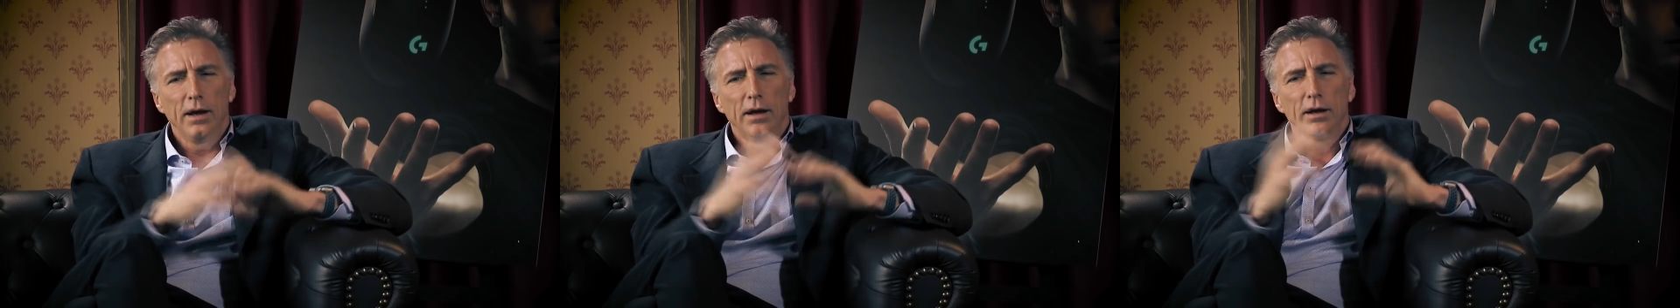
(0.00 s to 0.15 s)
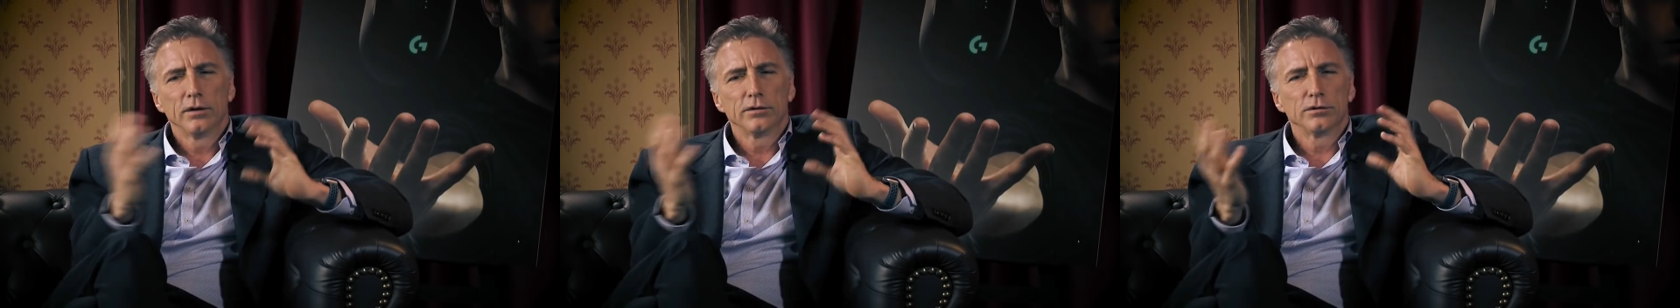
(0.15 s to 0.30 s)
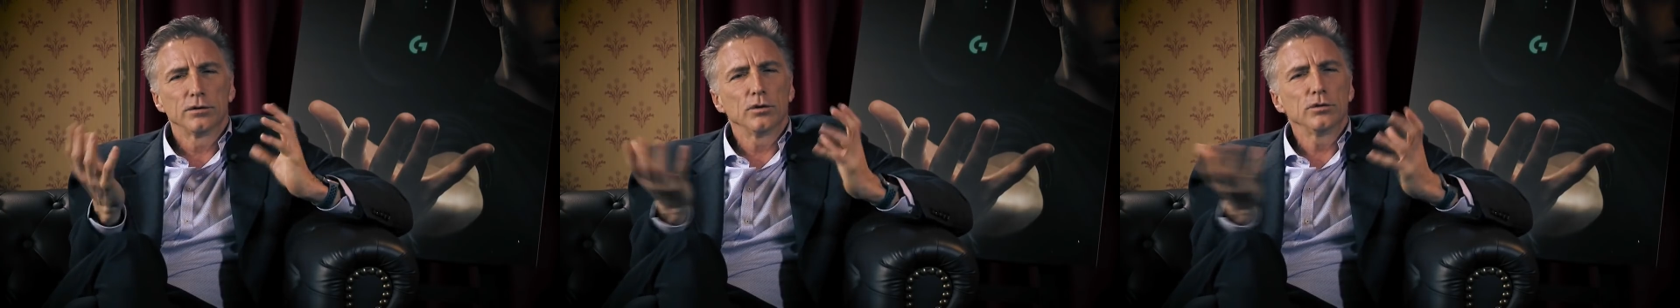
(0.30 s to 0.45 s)

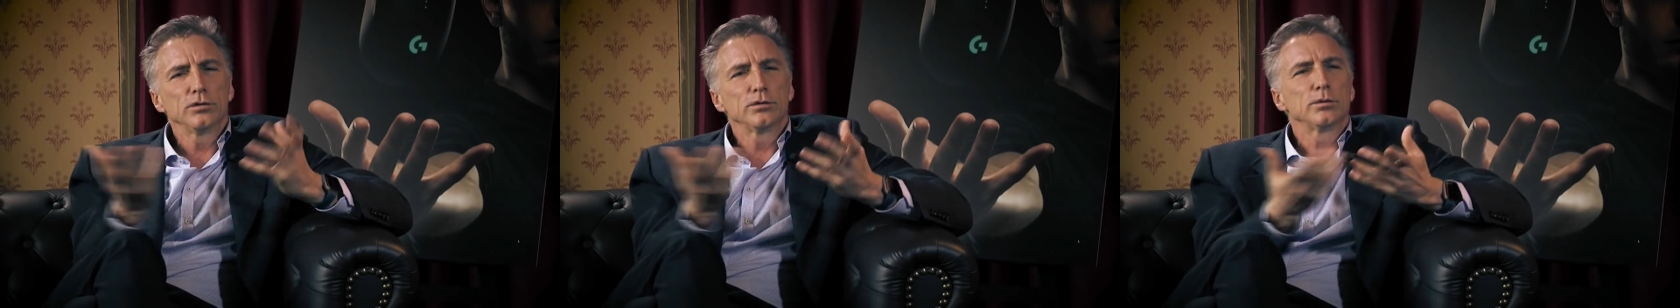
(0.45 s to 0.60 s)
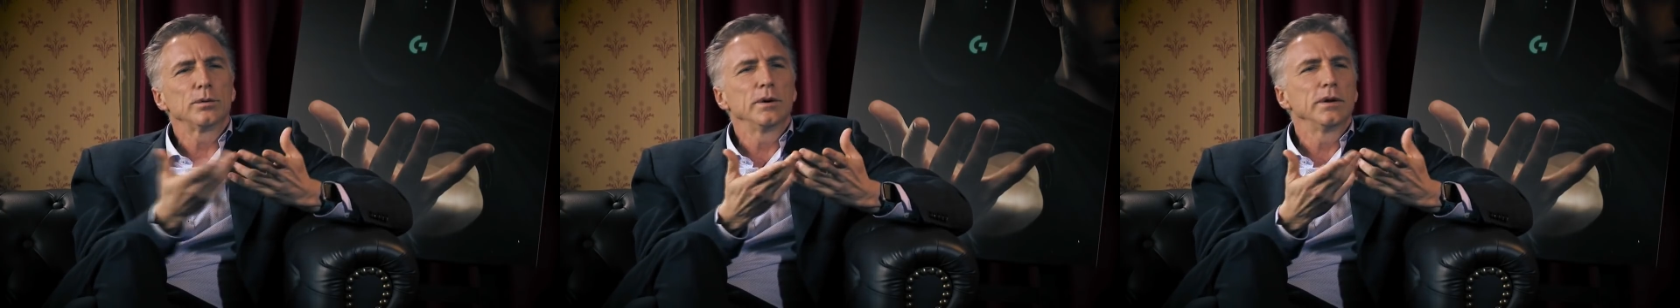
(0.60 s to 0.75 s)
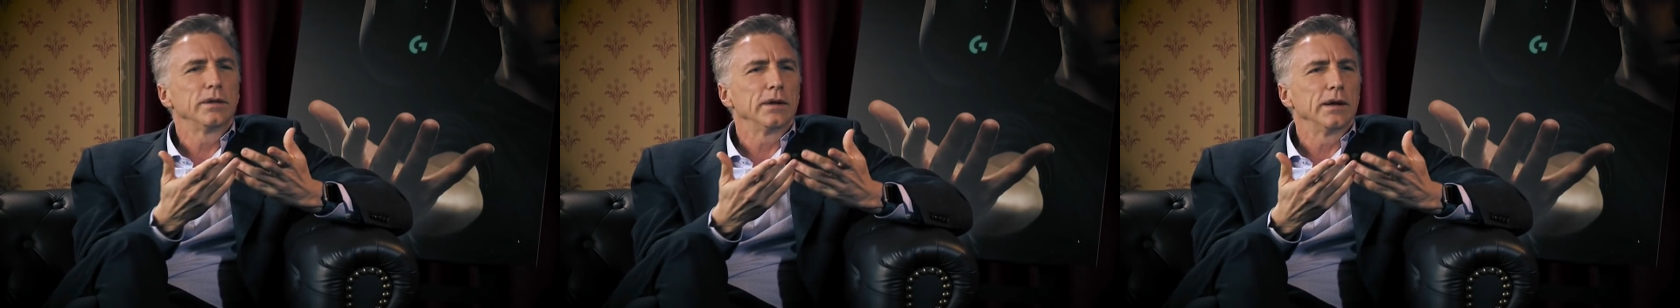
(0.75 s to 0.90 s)
Because those
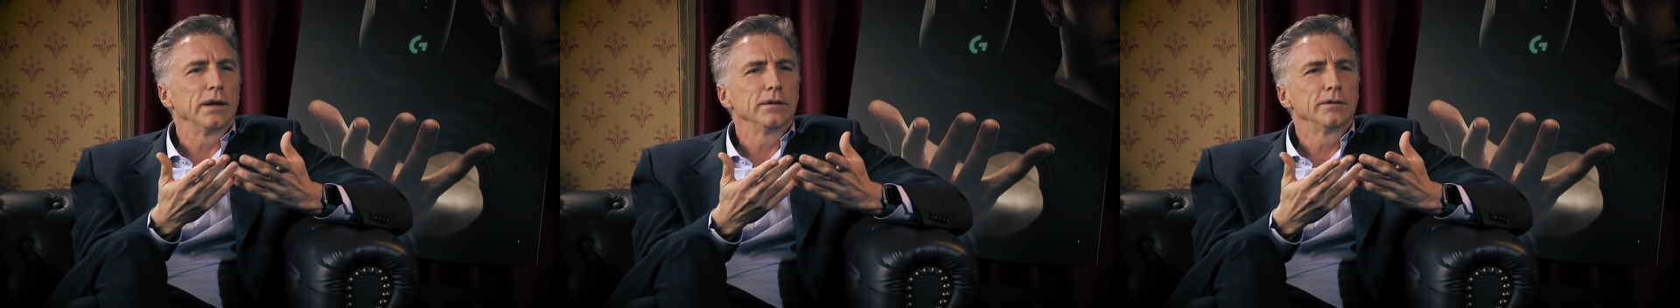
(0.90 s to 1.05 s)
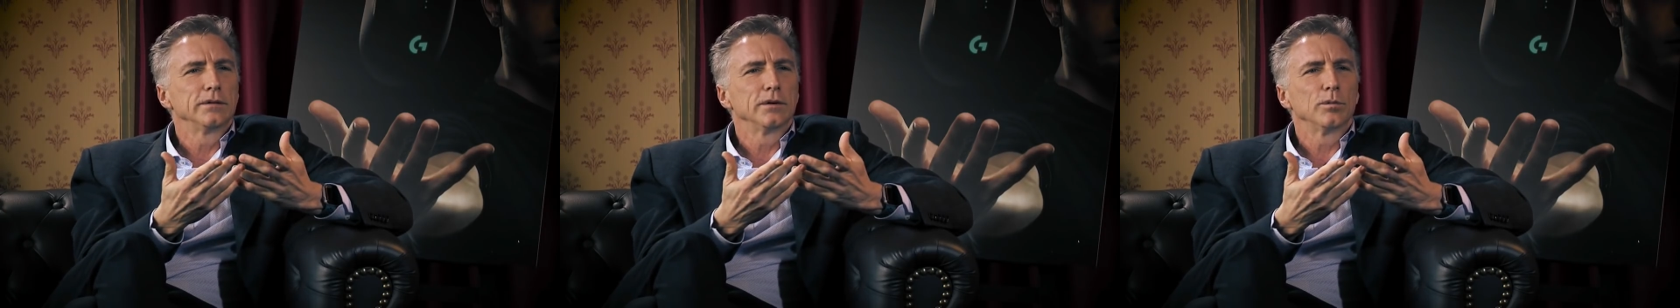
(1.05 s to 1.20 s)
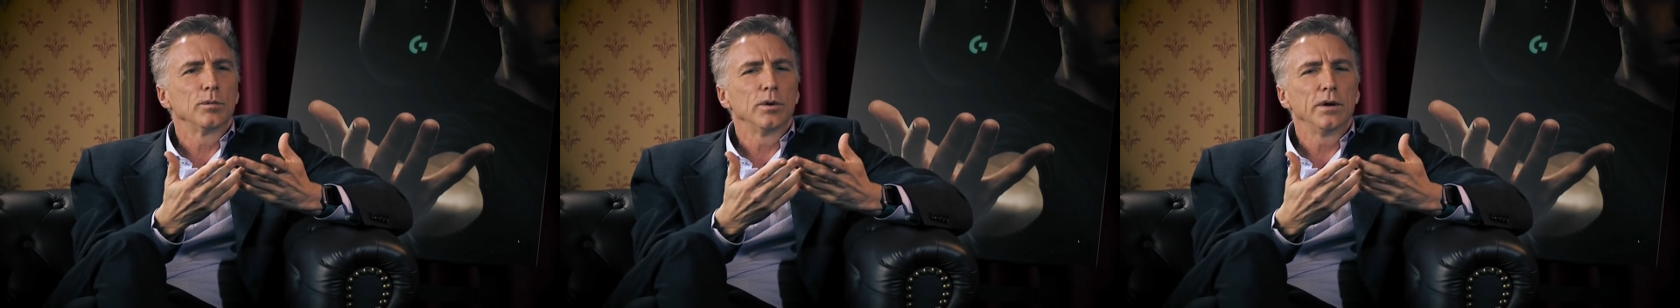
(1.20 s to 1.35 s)
3
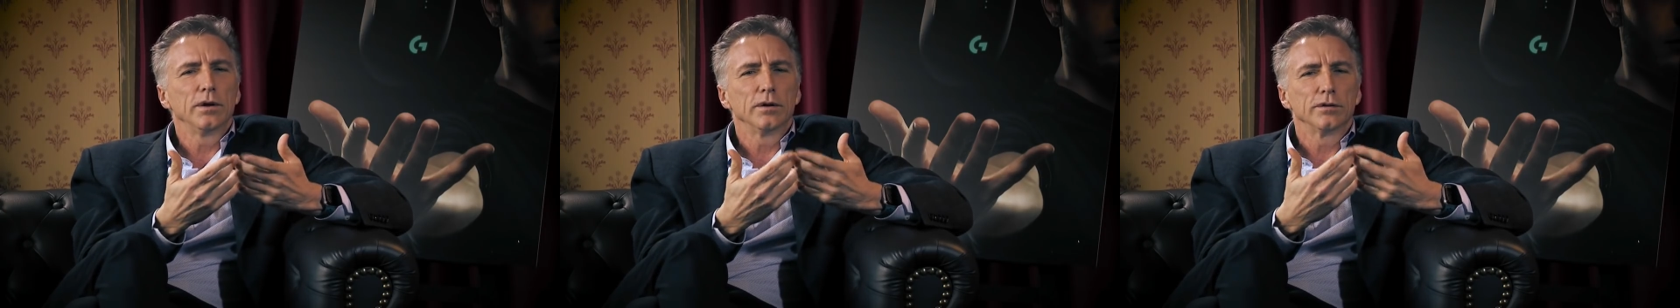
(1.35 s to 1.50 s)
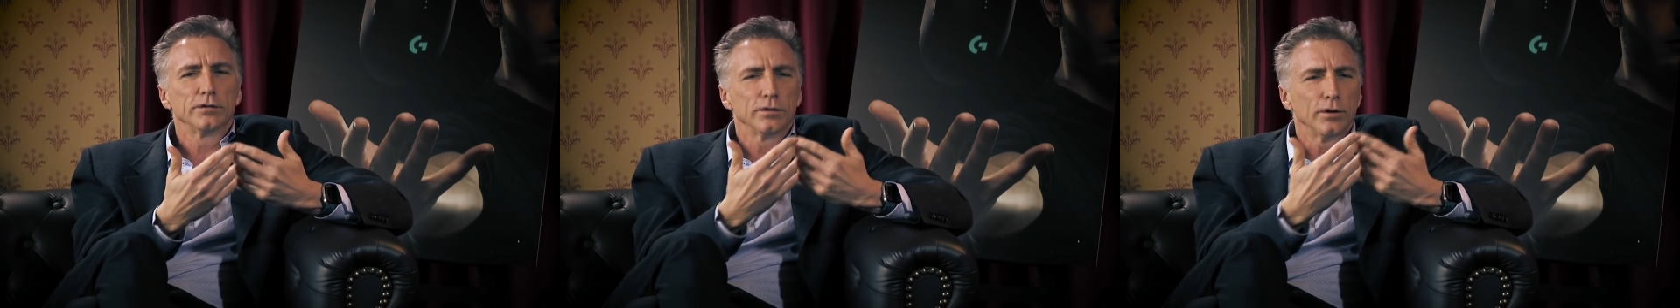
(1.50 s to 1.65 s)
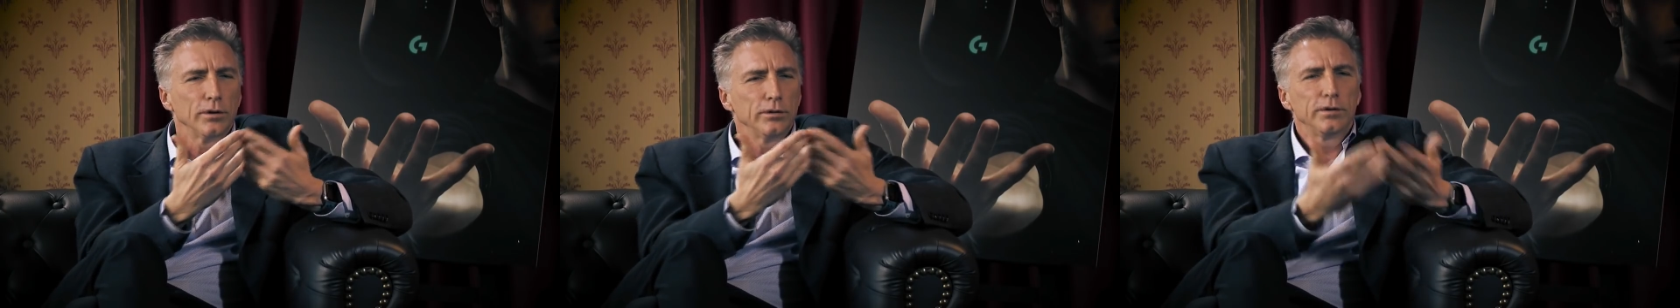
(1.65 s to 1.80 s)
things that we
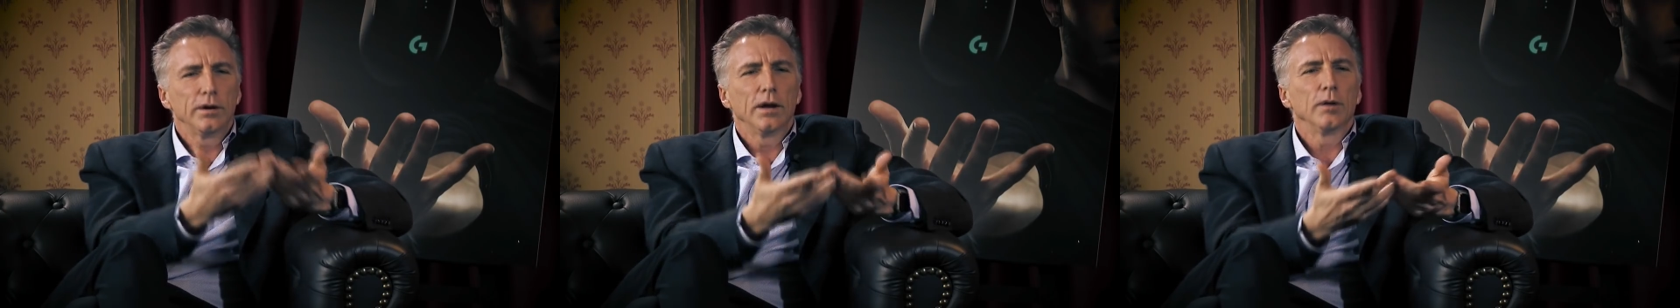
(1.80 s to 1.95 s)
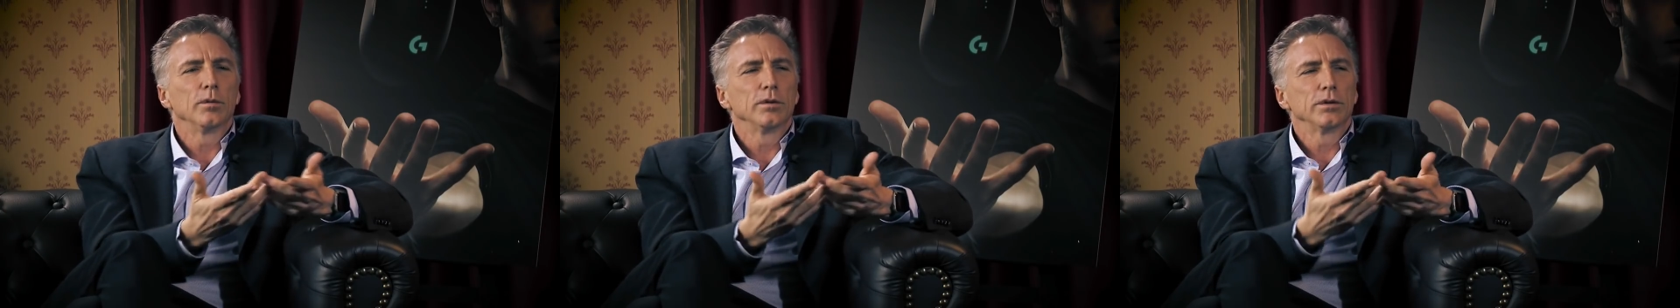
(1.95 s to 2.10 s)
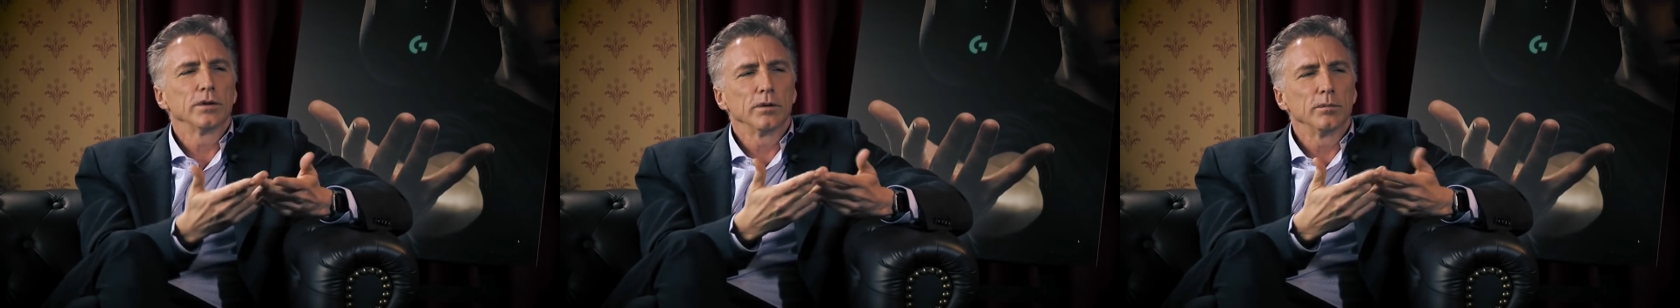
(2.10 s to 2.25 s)

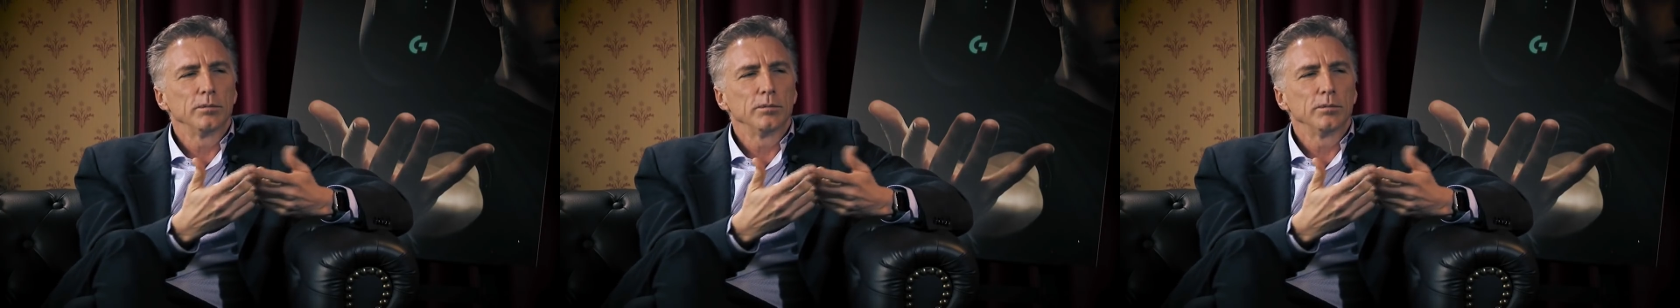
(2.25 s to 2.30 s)
associate with the